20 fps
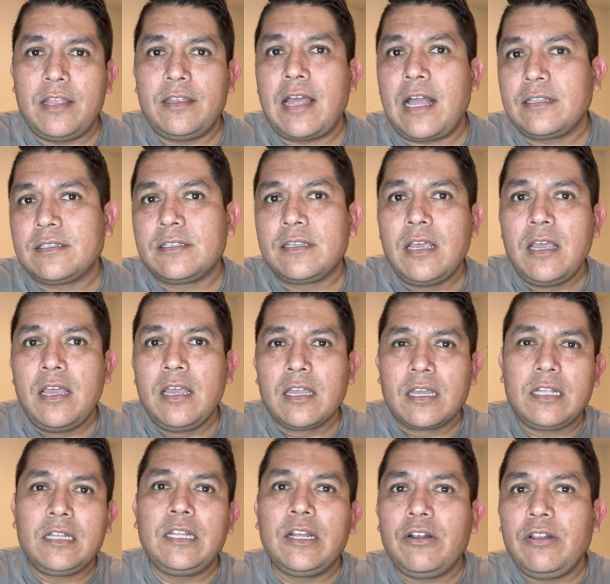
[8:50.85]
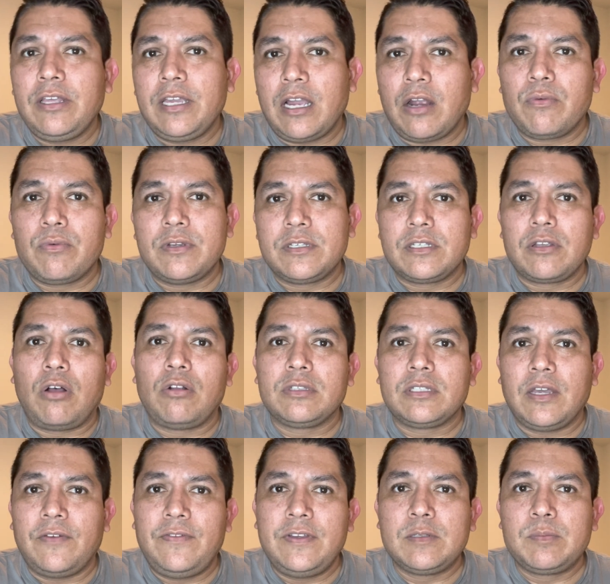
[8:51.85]
and that's clearly a result
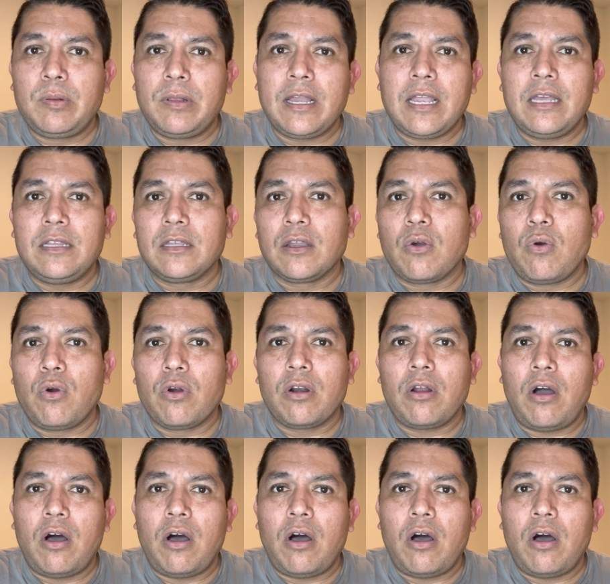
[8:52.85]
of his play on the court.